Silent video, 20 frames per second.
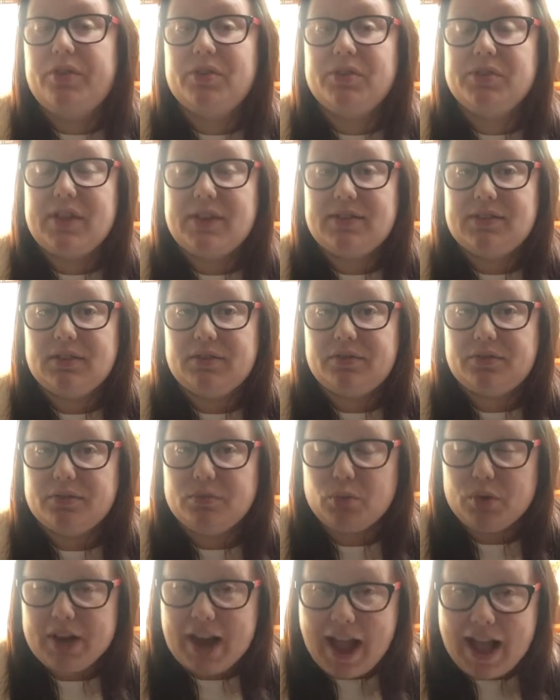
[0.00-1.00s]
their sense of
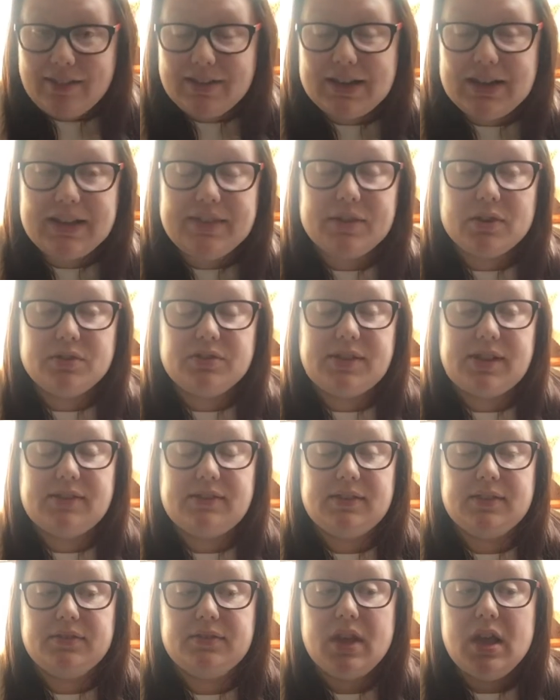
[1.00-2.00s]
reality, their
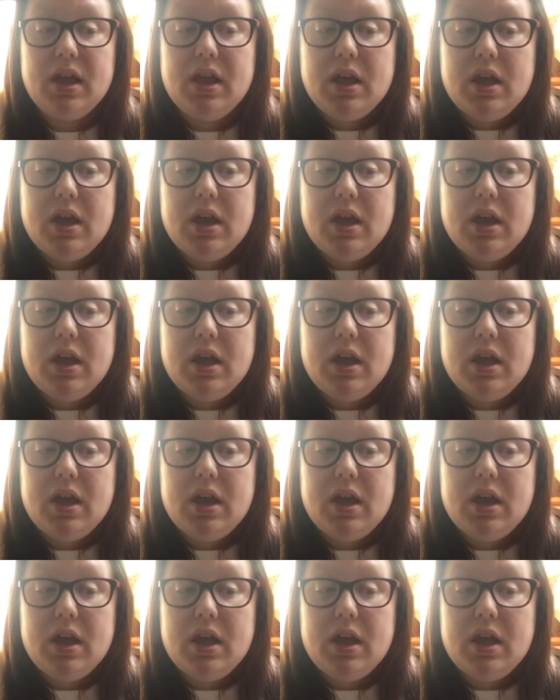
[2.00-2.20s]
sense of